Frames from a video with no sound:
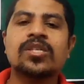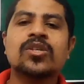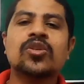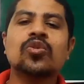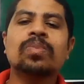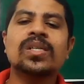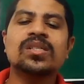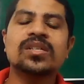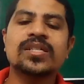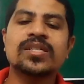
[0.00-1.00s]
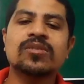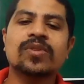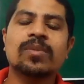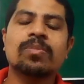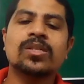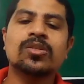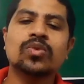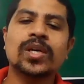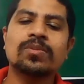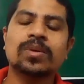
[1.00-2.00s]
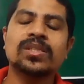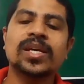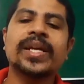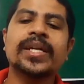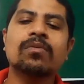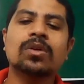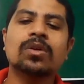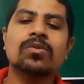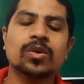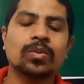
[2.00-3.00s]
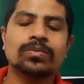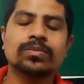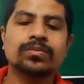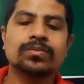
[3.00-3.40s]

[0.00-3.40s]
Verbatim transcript: S Q plus three S square plus two S plus eight equal to zero.